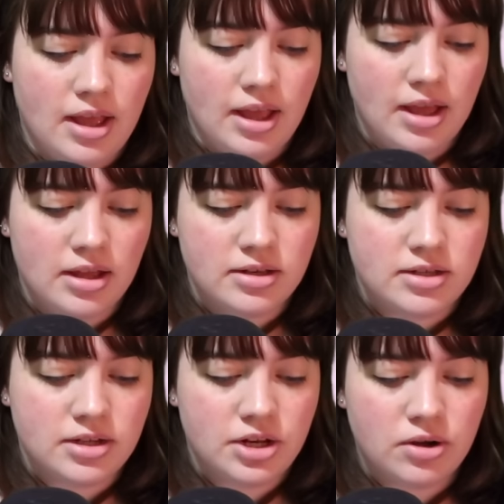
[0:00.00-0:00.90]

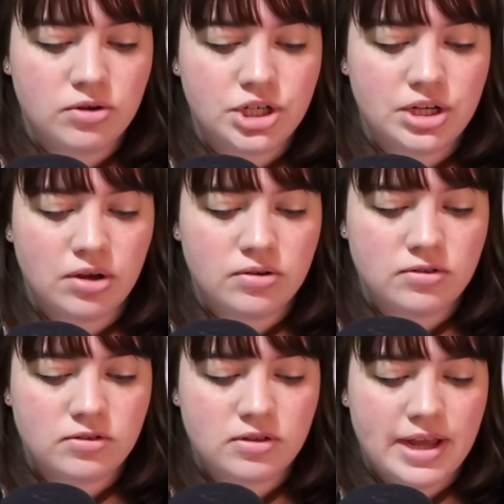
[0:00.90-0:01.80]
And, you know, she
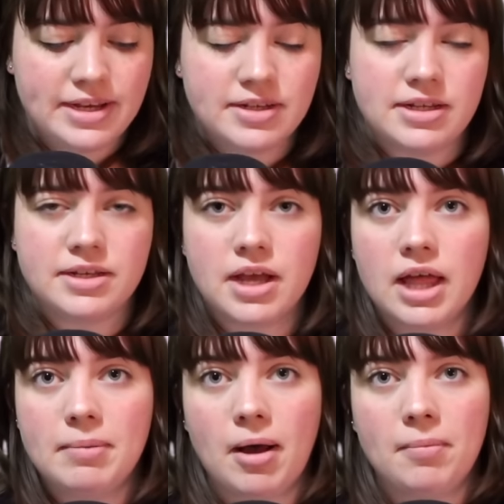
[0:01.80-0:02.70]
goes into detail
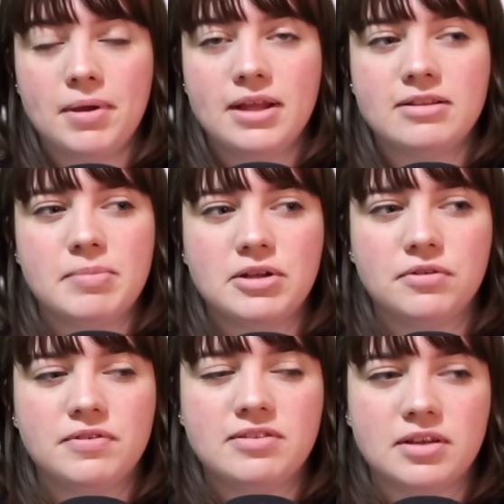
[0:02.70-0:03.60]
about being in the mental
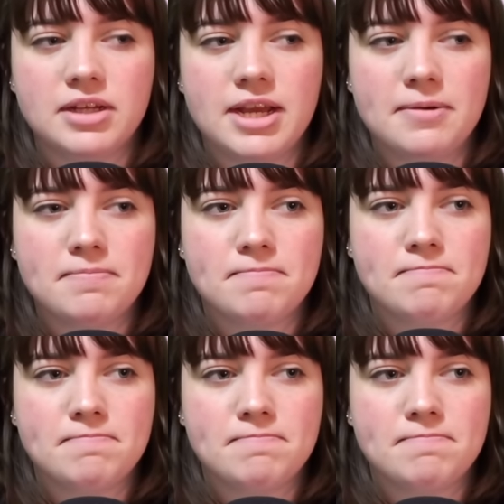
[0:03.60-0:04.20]
facility,